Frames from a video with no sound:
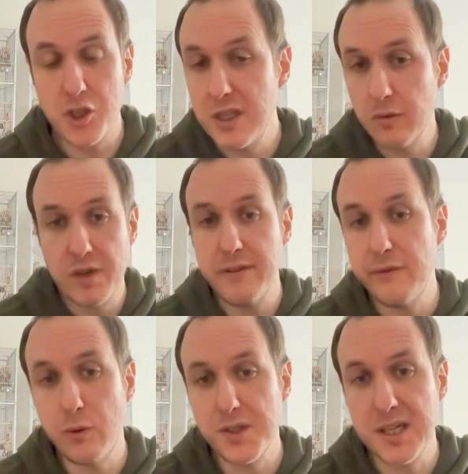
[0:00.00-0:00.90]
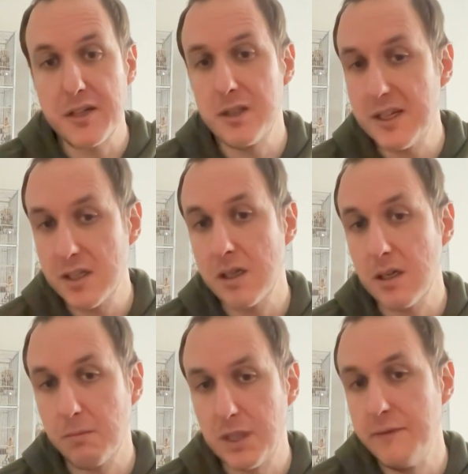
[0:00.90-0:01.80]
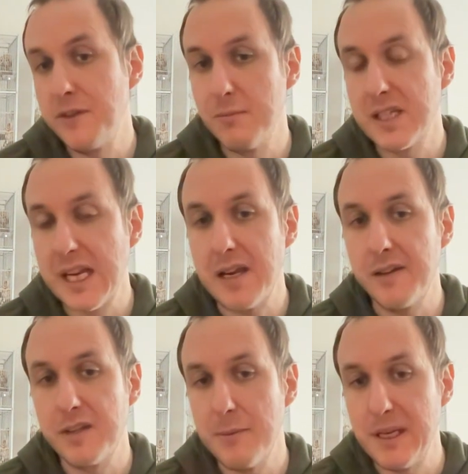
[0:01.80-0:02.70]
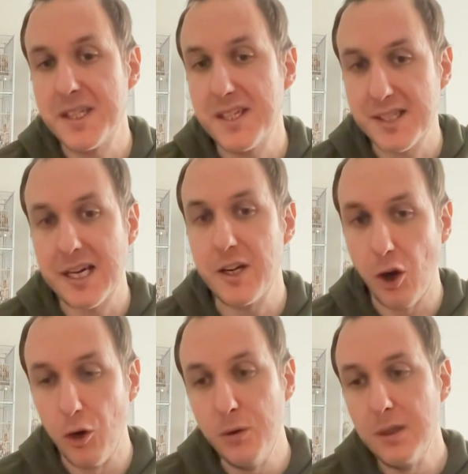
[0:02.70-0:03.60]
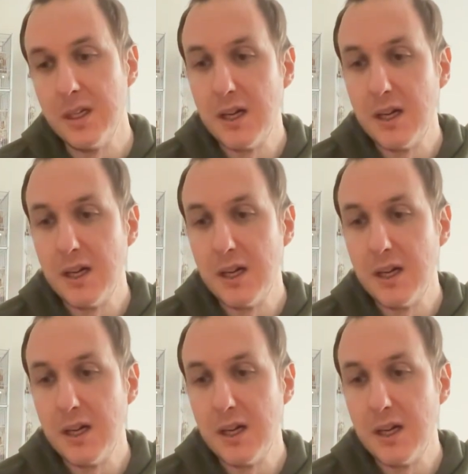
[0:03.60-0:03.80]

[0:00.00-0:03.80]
You need to reinforce it, and you need to give them, again, the ability to say no